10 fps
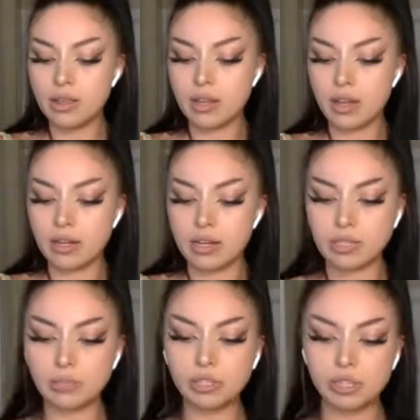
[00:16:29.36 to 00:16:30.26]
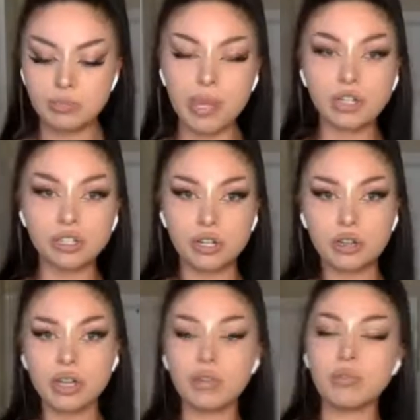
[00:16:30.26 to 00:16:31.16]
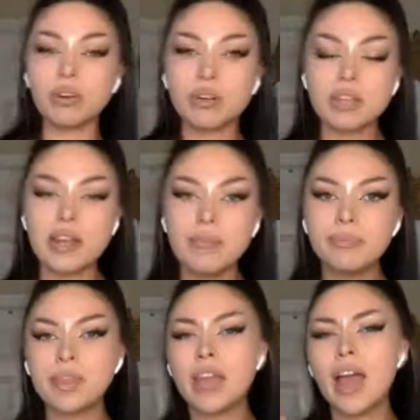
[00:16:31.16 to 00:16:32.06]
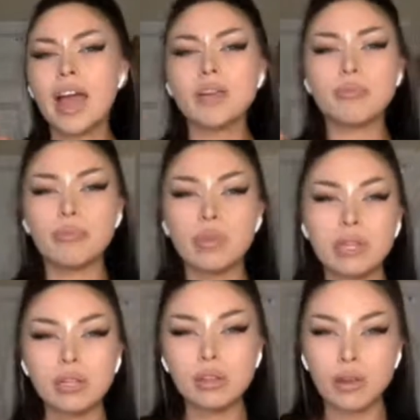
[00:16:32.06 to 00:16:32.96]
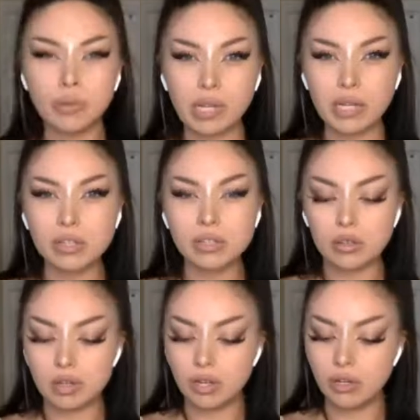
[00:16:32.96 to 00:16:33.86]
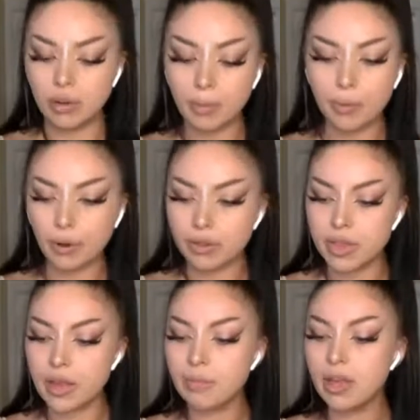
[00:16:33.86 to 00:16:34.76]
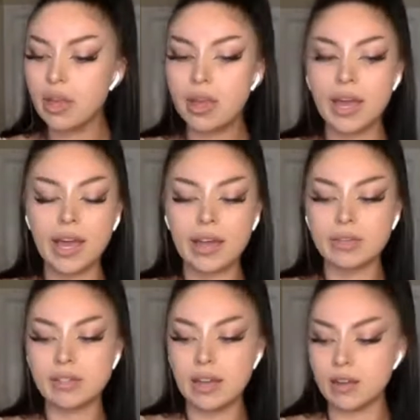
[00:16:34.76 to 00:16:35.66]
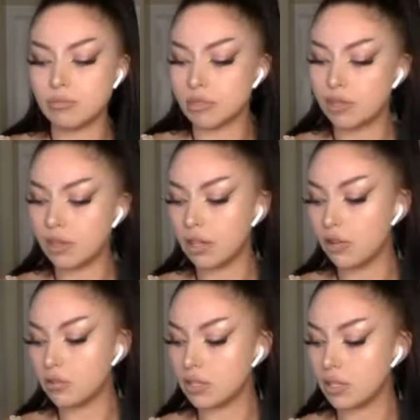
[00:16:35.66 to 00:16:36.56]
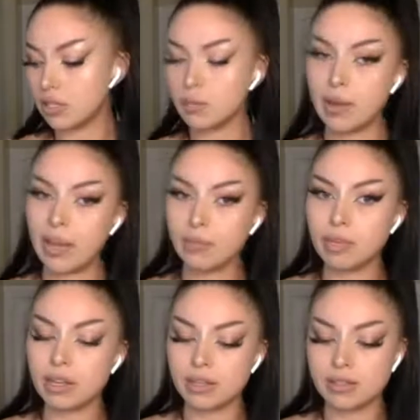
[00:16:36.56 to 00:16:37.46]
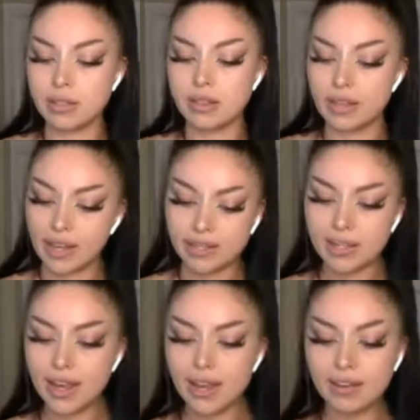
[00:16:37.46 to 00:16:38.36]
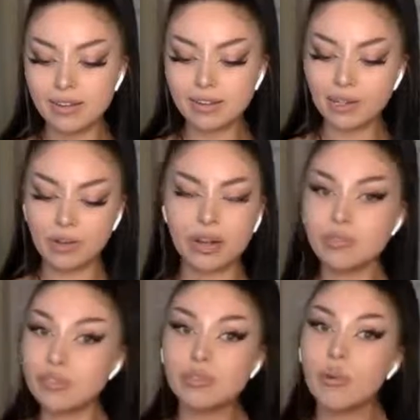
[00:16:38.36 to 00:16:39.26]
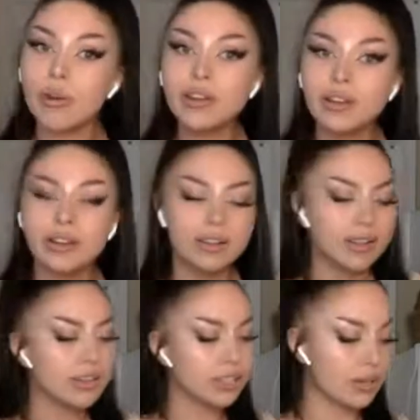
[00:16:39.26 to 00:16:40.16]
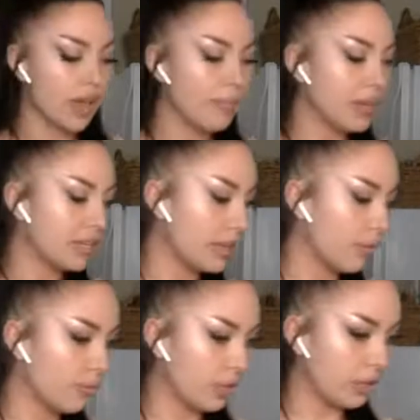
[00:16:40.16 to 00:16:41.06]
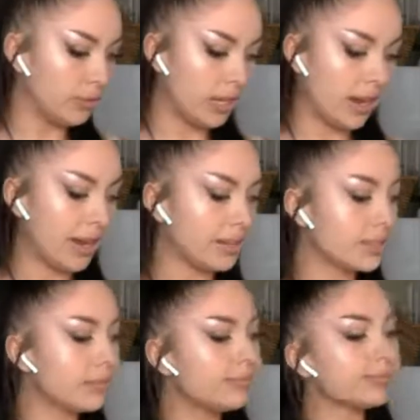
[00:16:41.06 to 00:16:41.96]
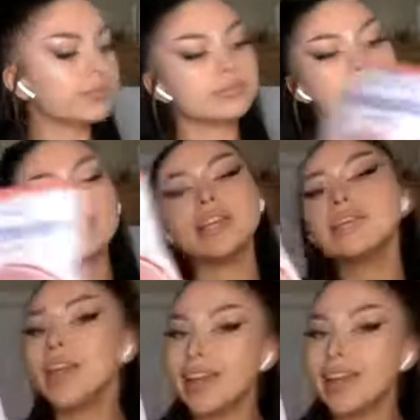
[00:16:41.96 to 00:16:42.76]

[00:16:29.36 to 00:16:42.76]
the onions, but just make sure that you cook them at a really low heat so that you don't burn them, and so that they don't stick to the pan, because like I said, you don't have to use oil. So that makes it really, really nice. And